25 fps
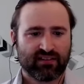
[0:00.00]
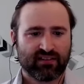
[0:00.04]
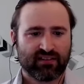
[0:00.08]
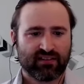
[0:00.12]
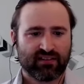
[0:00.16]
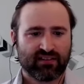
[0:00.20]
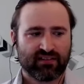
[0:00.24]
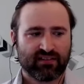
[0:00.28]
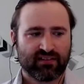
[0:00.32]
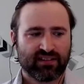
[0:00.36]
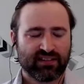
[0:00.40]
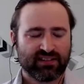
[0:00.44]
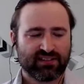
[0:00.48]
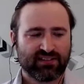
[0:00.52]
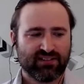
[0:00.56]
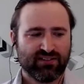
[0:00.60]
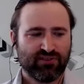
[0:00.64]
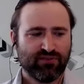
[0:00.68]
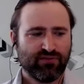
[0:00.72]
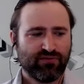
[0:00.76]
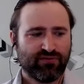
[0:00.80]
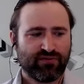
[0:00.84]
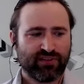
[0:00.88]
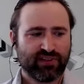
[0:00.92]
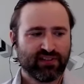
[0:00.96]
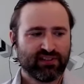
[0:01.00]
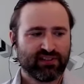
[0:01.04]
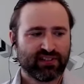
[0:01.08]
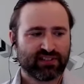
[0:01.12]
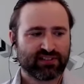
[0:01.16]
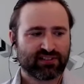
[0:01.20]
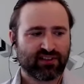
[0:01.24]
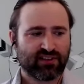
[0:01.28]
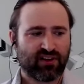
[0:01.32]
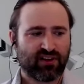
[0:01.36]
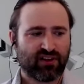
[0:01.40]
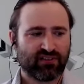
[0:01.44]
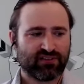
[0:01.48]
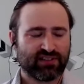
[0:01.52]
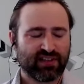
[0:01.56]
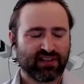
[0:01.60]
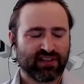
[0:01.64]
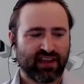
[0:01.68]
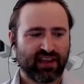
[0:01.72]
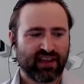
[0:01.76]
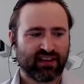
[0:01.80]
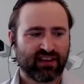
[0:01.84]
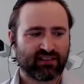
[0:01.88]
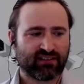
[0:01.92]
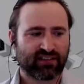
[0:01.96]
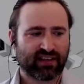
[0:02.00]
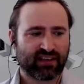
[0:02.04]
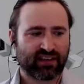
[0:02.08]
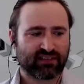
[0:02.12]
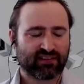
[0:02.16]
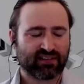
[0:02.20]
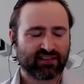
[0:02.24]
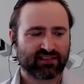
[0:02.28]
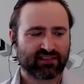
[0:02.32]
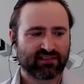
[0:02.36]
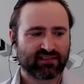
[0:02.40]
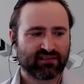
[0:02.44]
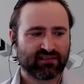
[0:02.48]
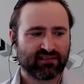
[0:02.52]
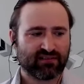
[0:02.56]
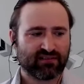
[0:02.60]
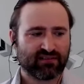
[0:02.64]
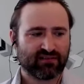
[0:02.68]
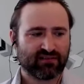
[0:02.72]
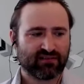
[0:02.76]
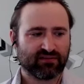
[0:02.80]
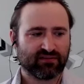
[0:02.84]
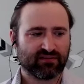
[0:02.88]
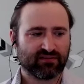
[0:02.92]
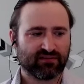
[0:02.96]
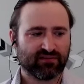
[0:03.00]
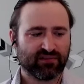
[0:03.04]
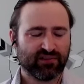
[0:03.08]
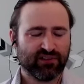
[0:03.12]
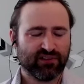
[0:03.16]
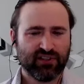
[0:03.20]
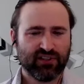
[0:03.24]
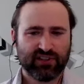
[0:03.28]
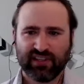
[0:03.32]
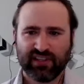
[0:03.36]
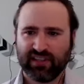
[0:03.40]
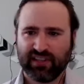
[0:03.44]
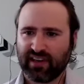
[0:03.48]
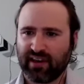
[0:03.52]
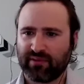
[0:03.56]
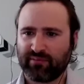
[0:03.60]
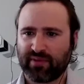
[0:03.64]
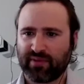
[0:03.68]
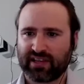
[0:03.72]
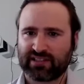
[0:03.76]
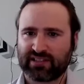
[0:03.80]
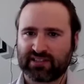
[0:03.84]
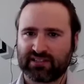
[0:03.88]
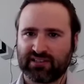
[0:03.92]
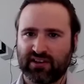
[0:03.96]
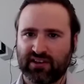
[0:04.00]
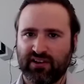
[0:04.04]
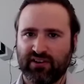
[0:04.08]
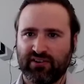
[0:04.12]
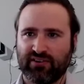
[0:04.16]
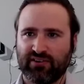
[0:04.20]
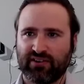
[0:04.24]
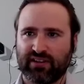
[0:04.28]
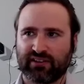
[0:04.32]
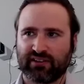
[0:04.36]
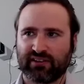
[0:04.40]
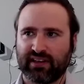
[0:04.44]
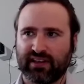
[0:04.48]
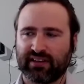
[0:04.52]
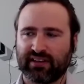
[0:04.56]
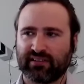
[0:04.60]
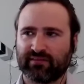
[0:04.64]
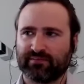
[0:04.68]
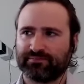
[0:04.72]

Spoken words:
these new feelings all day, and like this, looking at my stuttering like